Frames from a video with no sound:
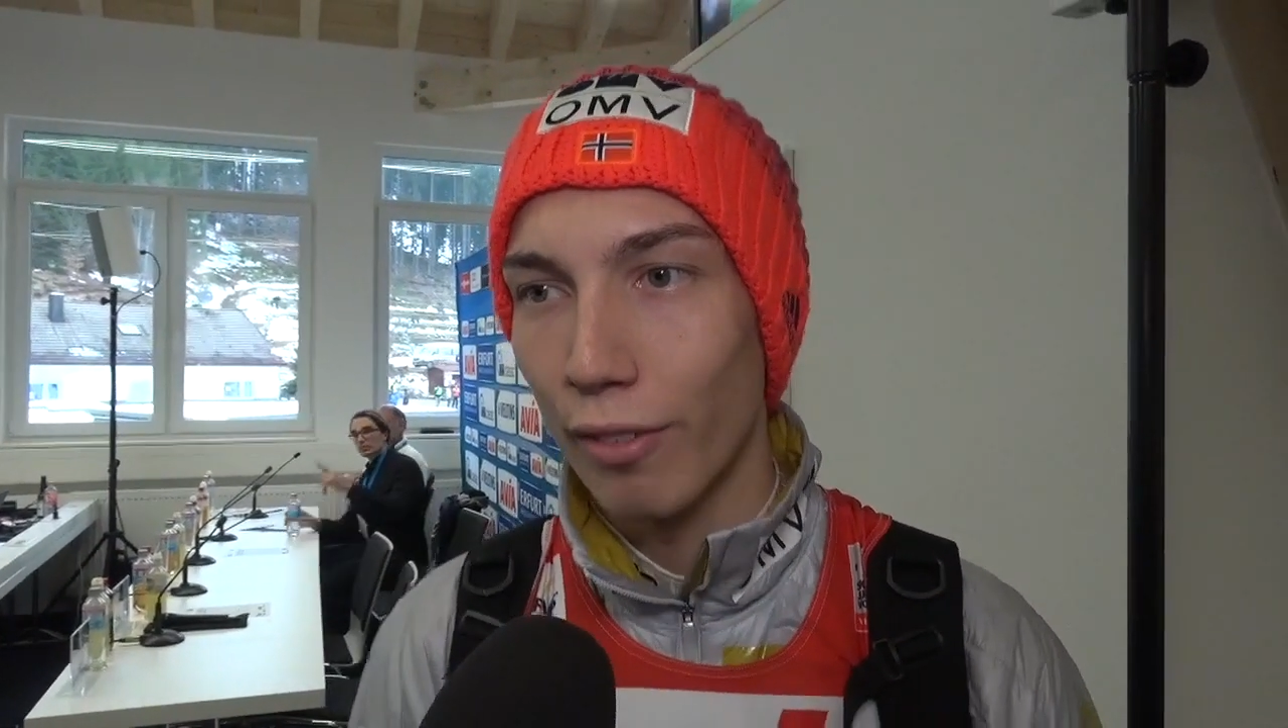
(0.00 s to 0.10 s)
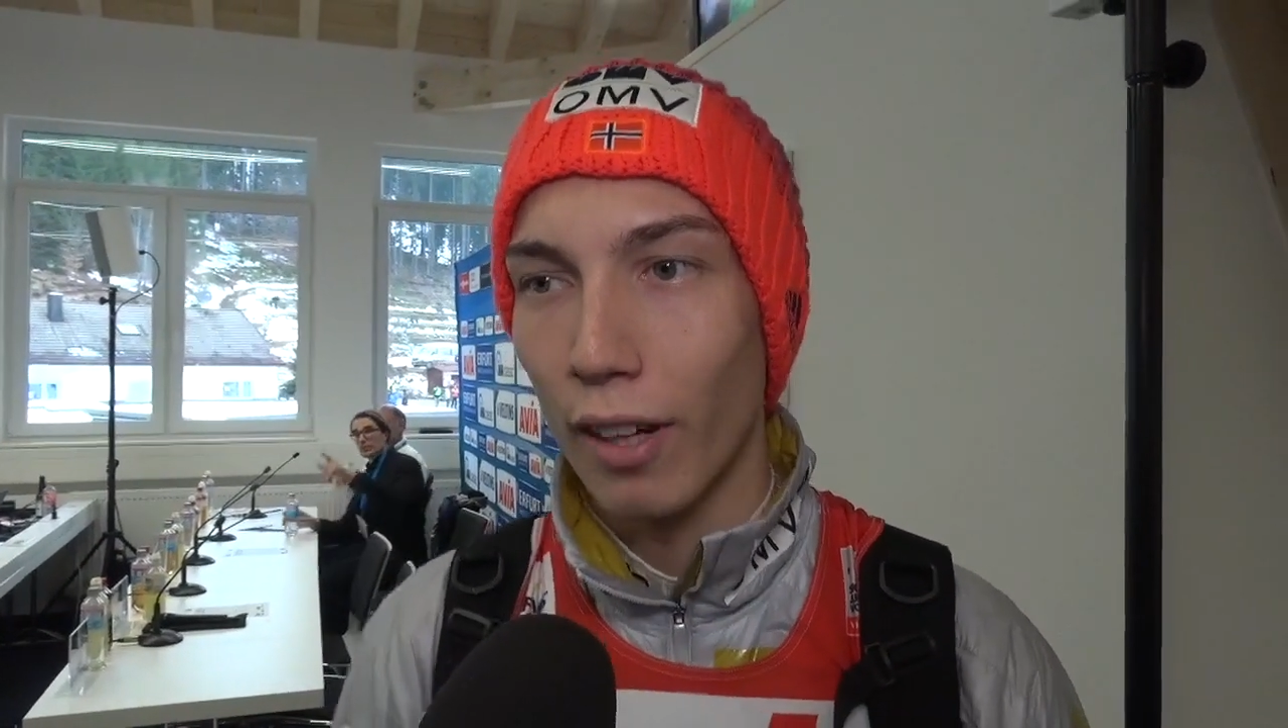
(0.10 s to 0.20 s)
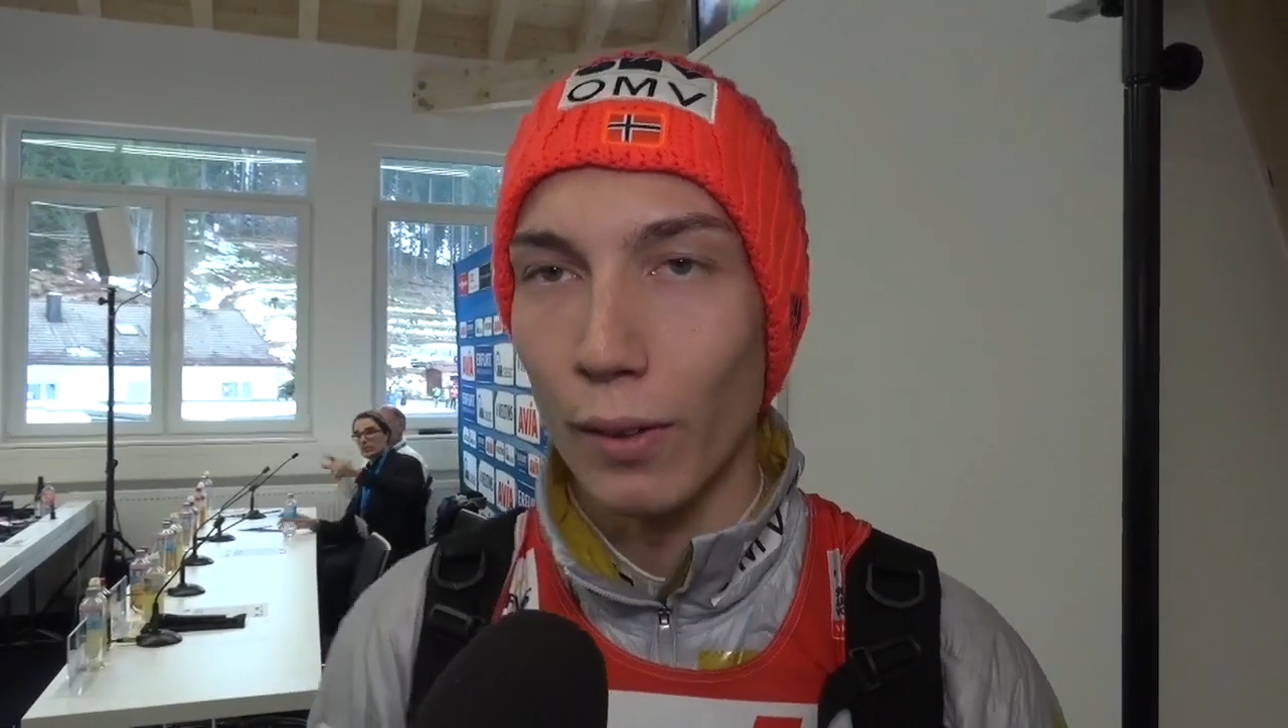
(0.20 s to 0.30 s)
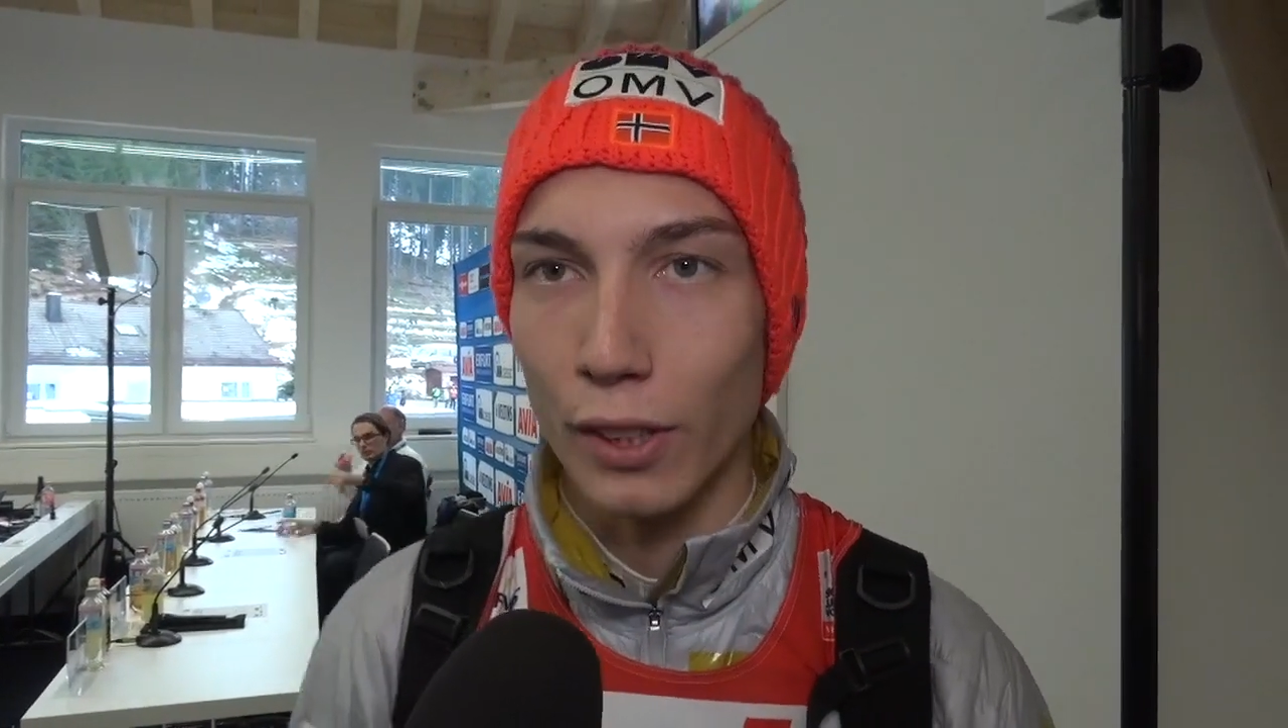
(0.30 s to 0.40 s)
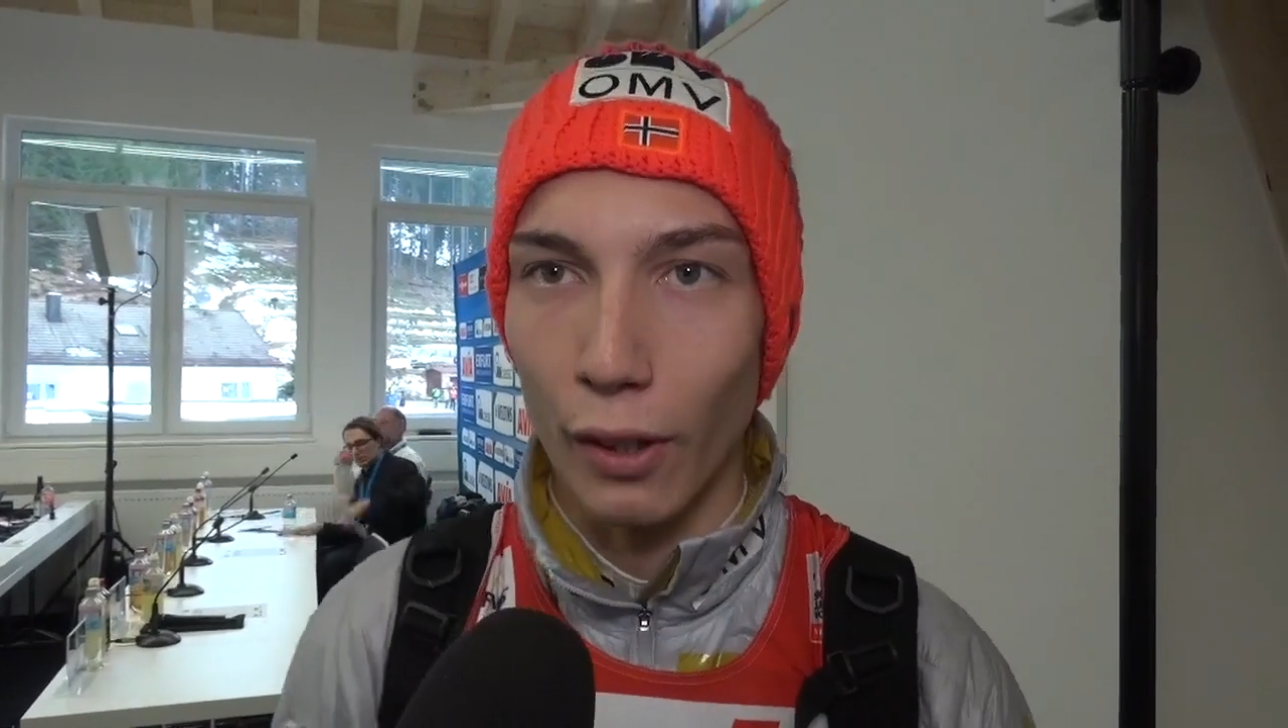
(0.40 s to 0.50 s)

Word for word: if I was